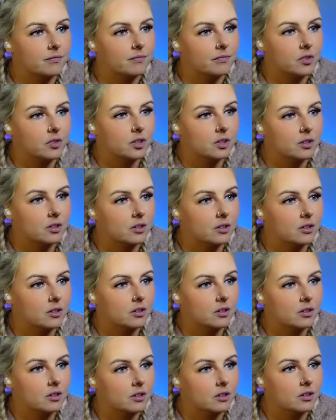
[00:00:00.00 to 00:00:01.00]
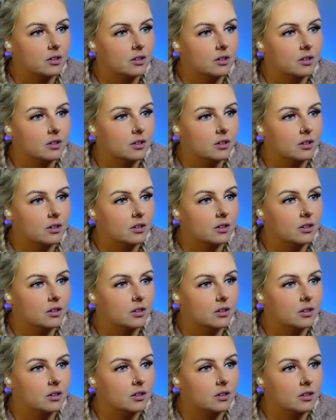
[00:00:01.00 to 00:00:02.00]

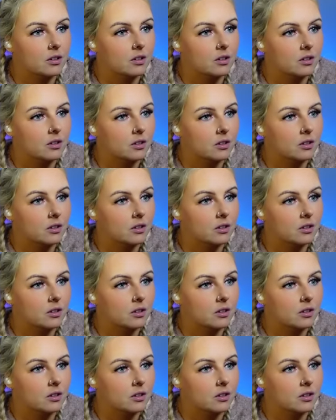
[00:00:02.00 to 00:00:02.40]
No words are spoken by the person on screen.